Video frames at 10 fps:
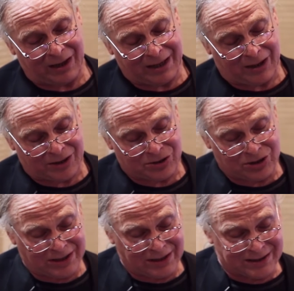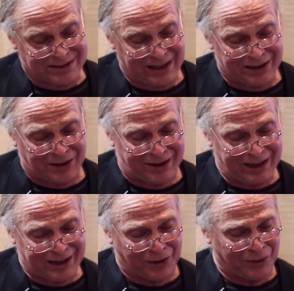in our genius and our
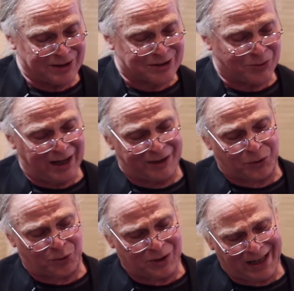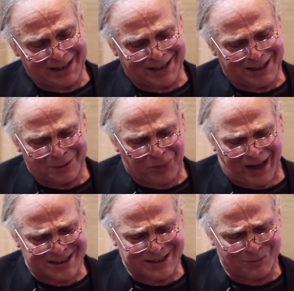ignorance, we have created an
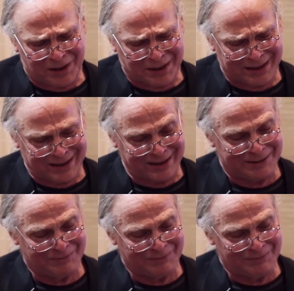impossibility,